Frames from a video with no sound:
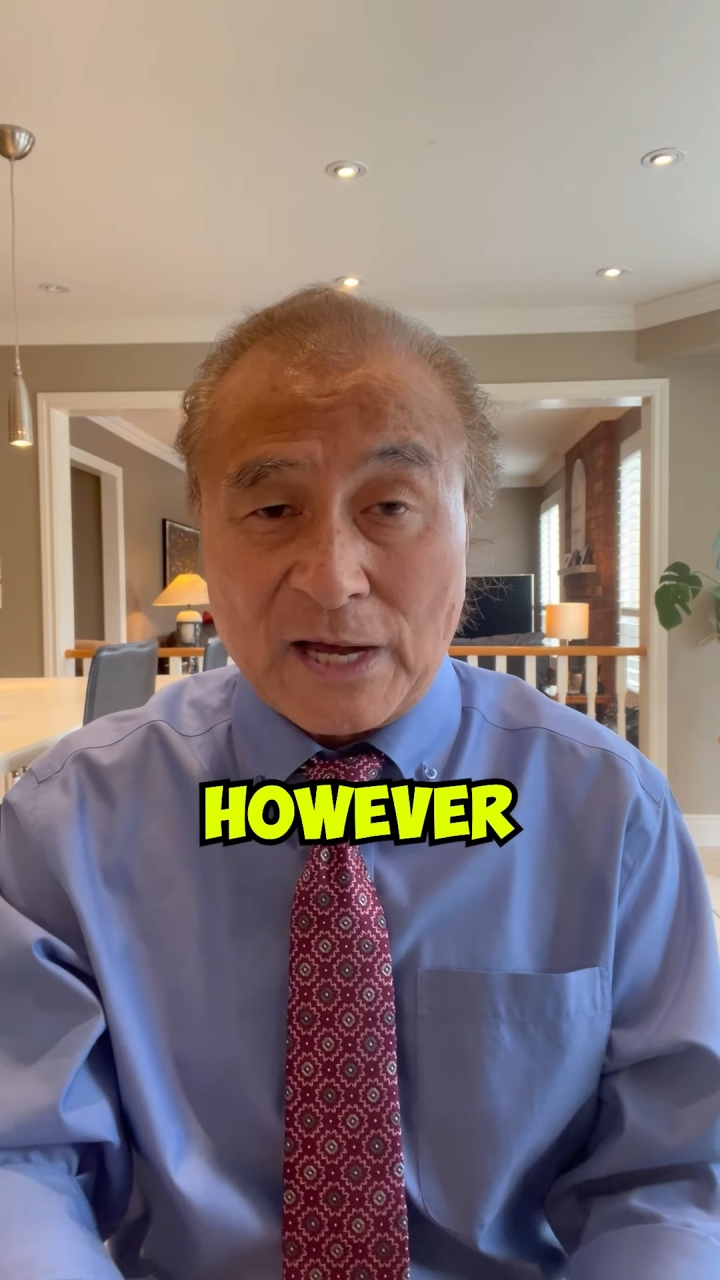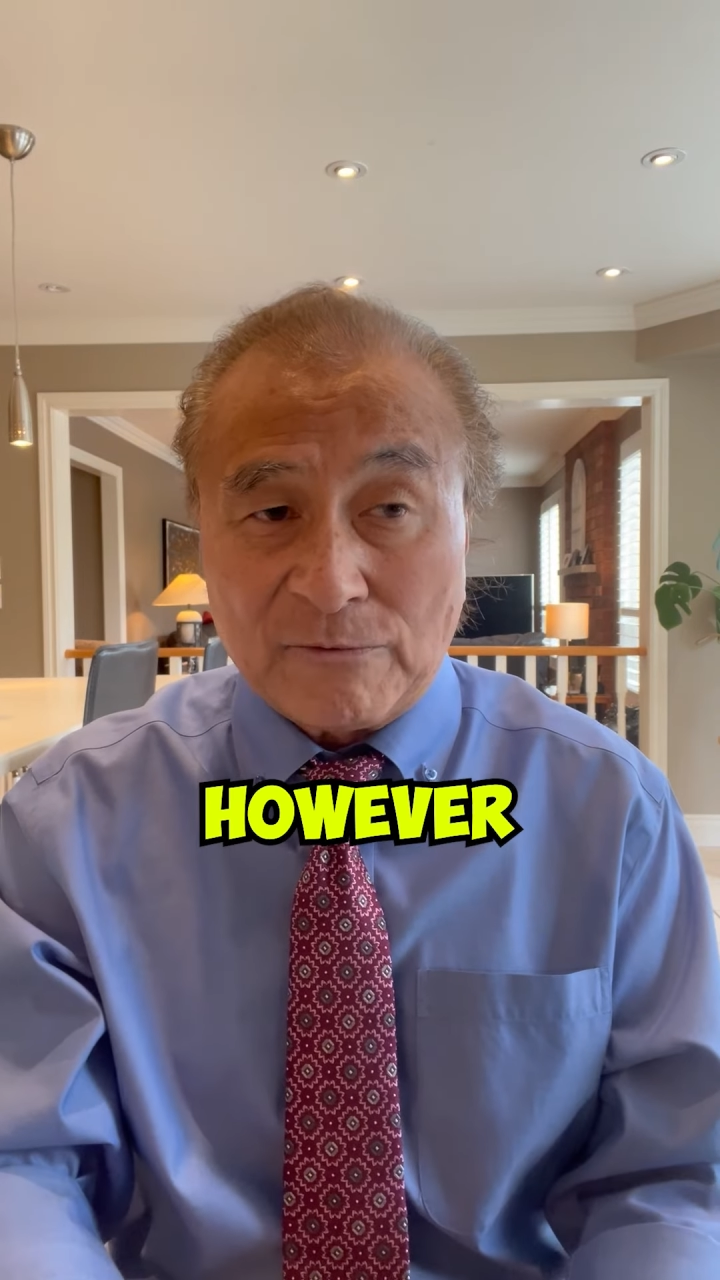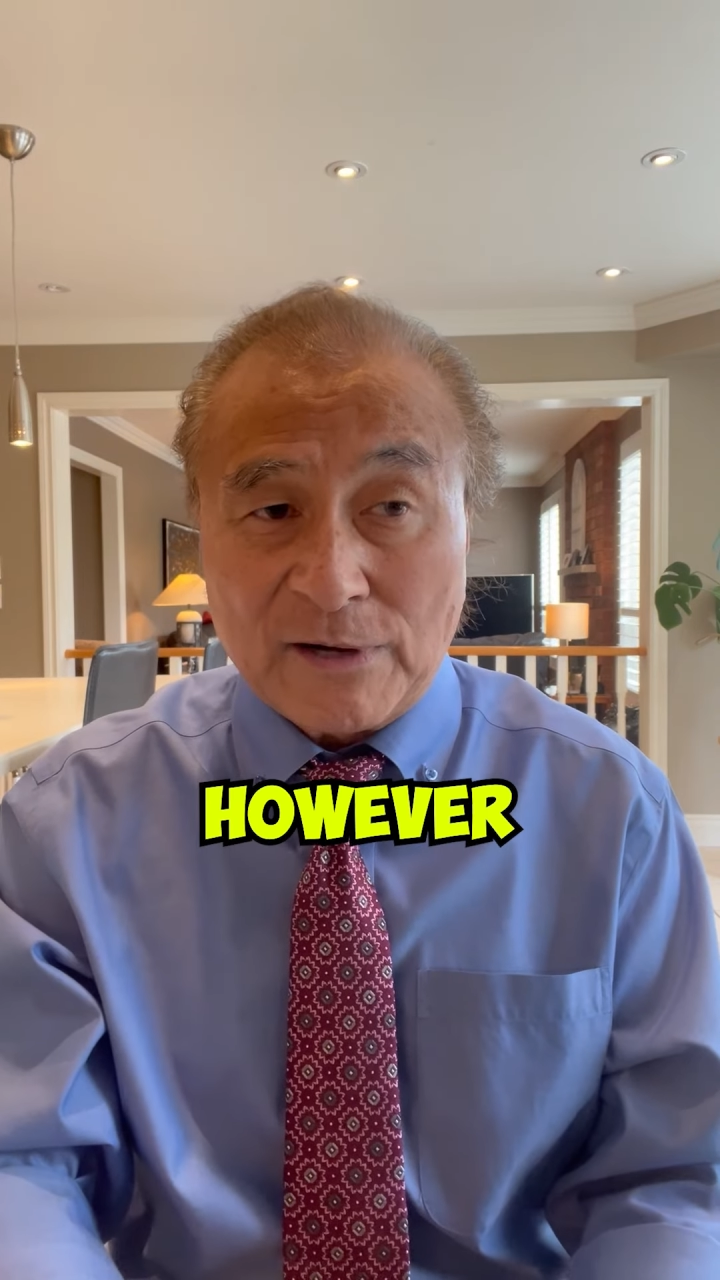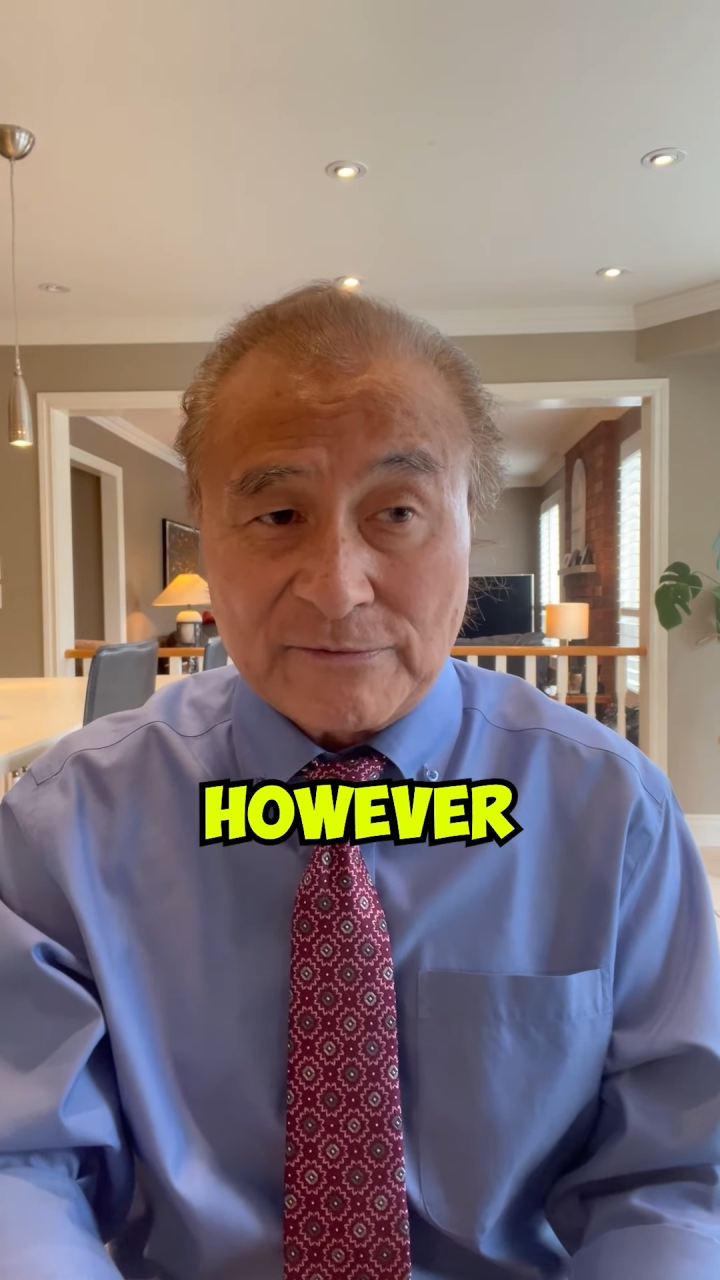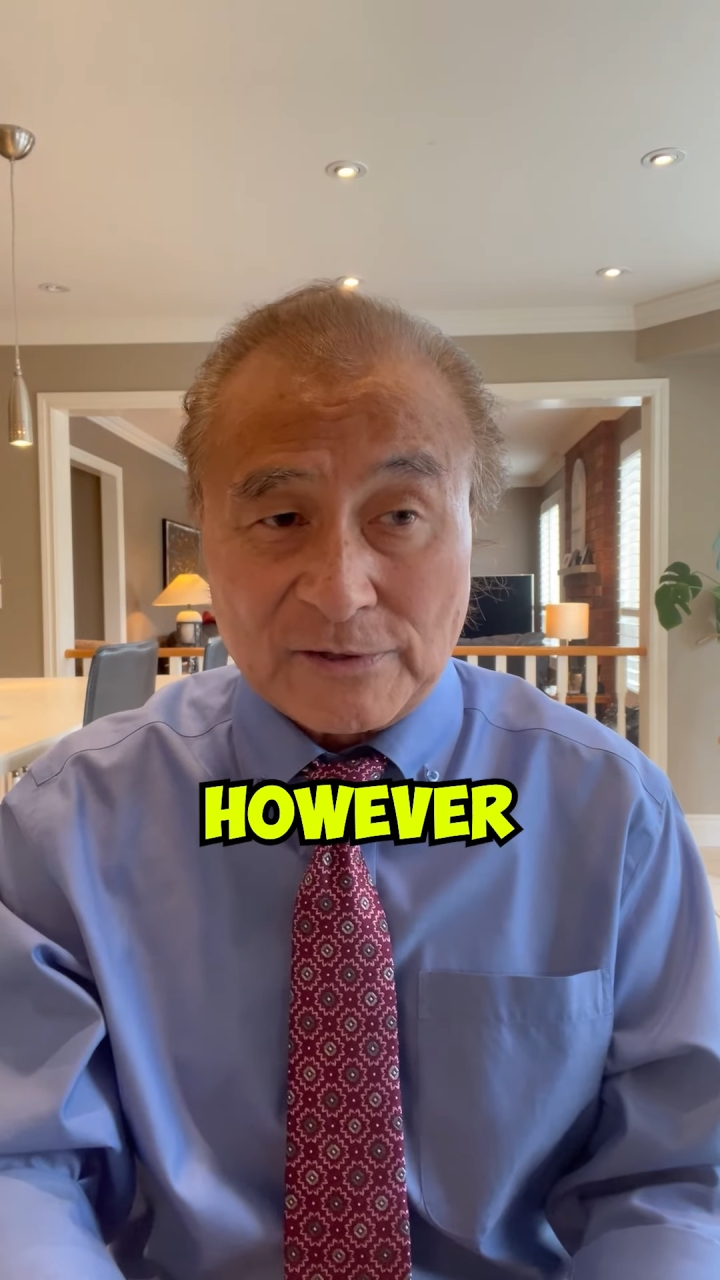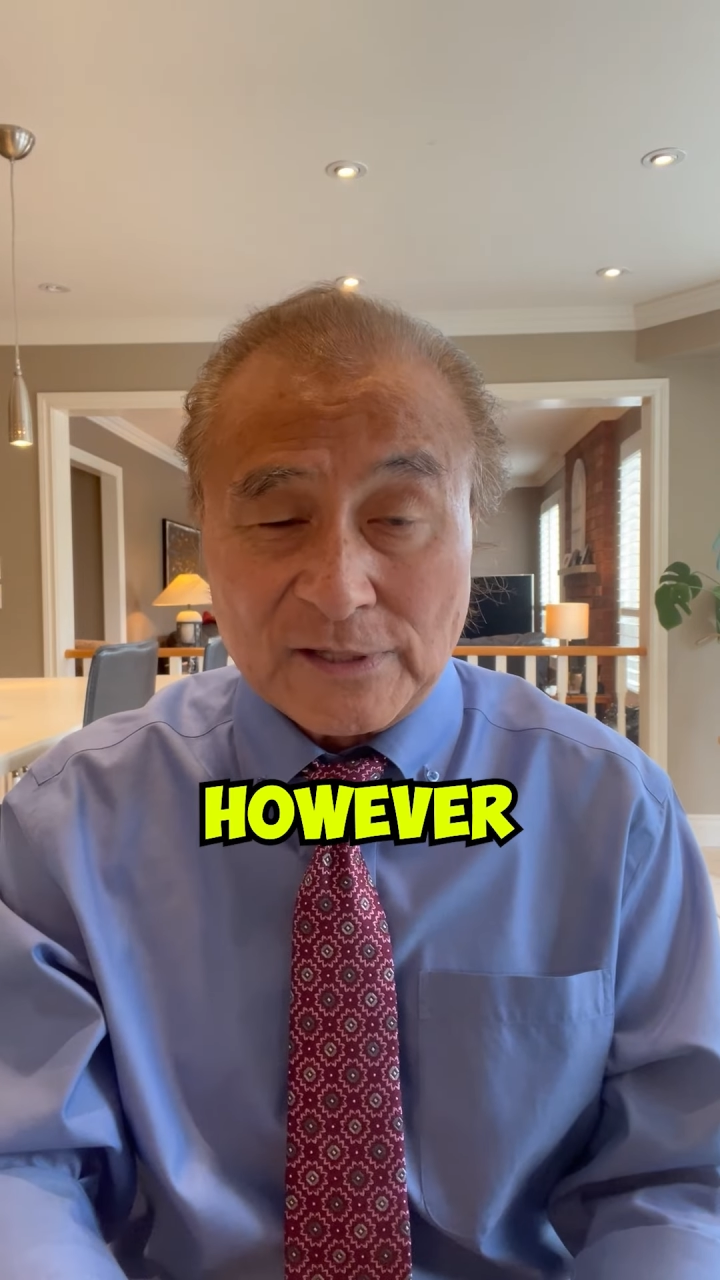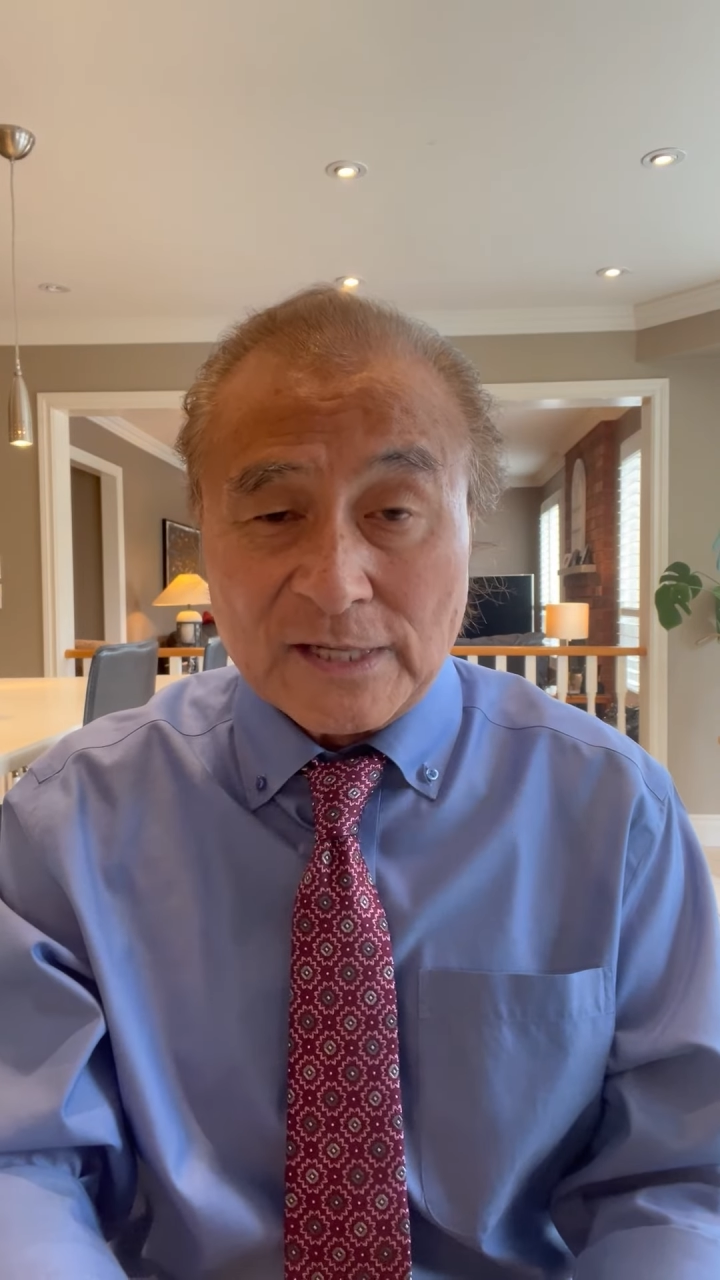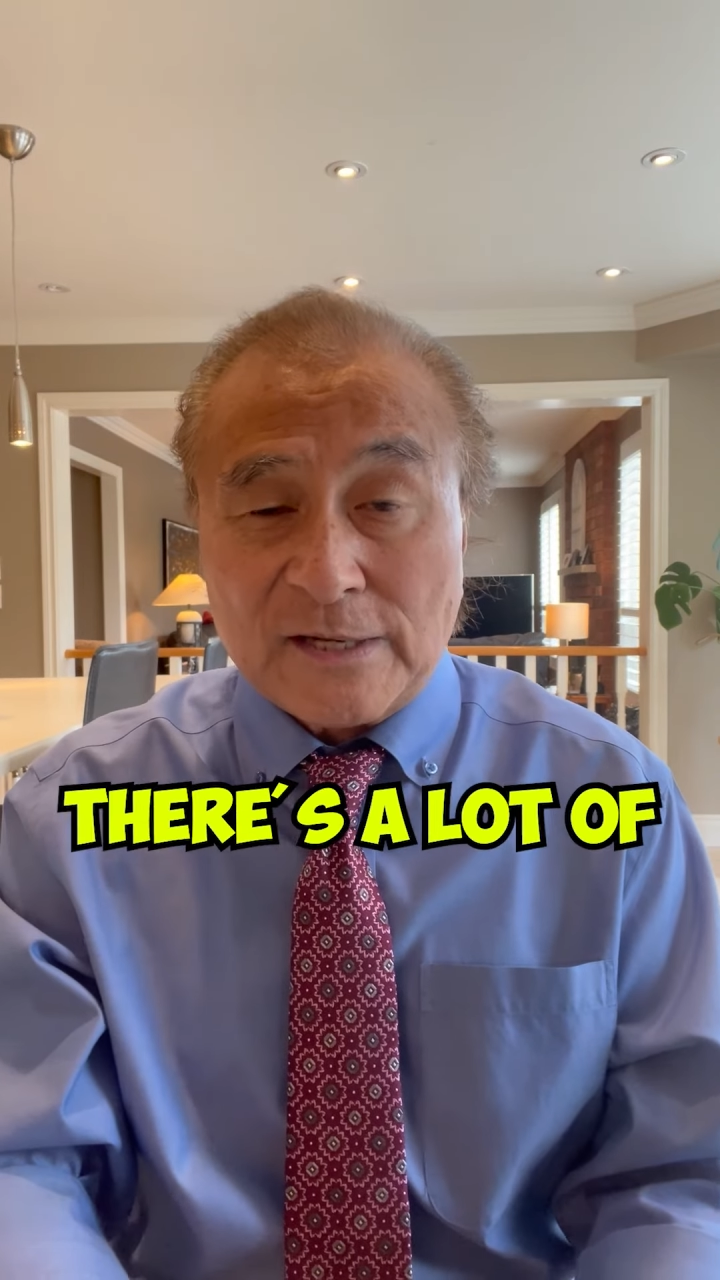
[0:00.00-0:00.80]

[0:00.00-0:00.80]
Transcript: However,